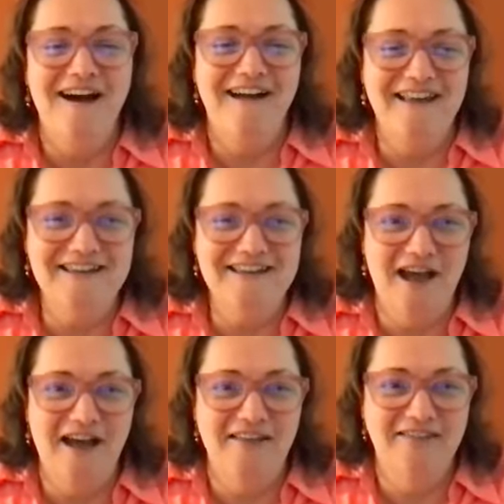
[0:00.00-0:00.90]
All right,
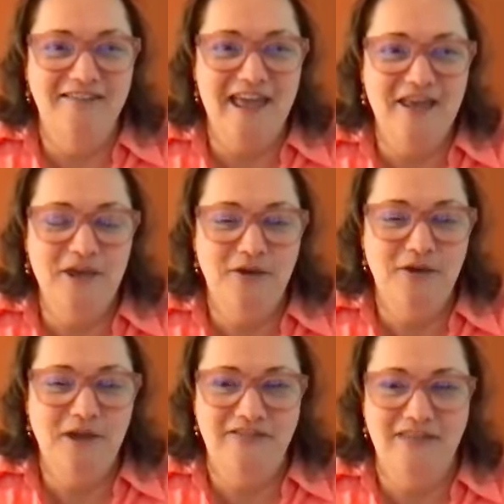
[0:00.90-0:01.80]
John. Thank
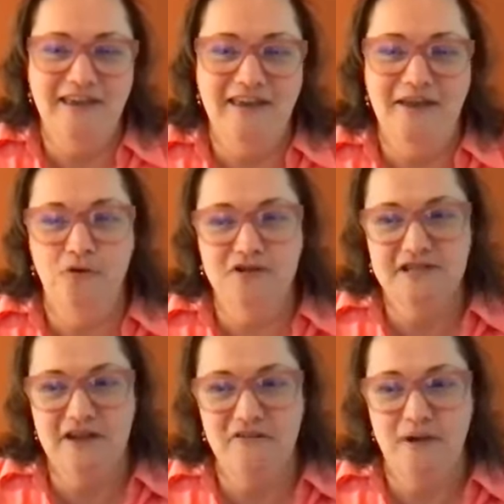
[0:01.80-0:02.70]
you, Kathleen.
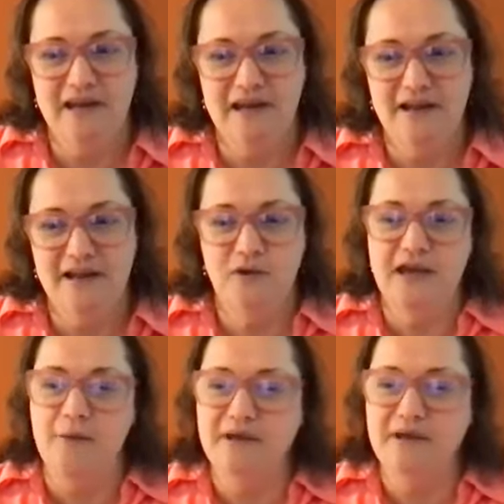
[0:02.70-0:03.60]
We'll see everybody next week.